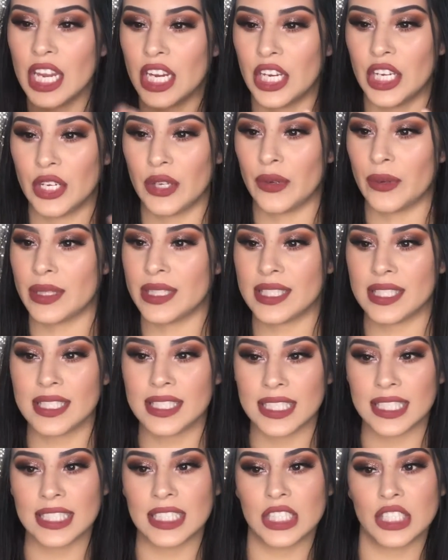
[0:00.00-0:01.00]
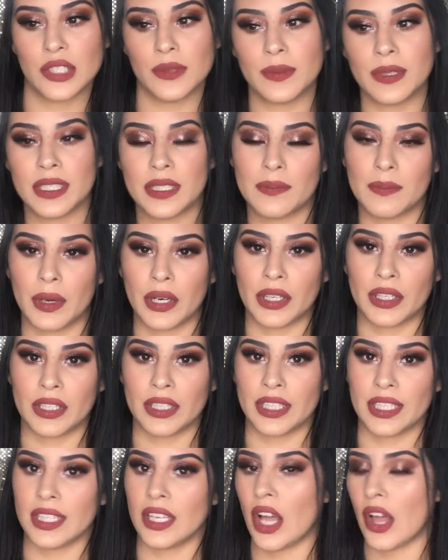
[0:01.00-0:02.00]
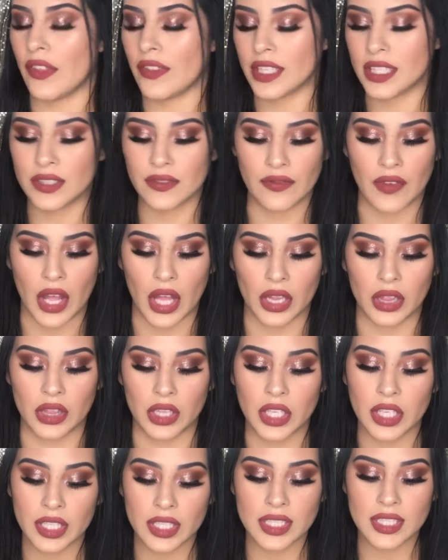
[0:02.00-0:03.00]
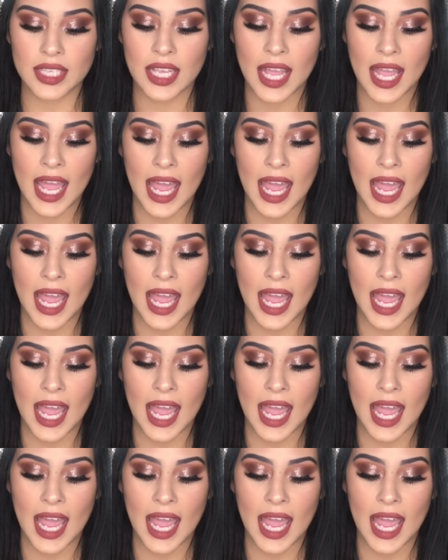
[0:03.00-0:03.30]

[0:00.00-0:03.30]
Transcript: You know, it's the season to be sparkly, all these fall looks.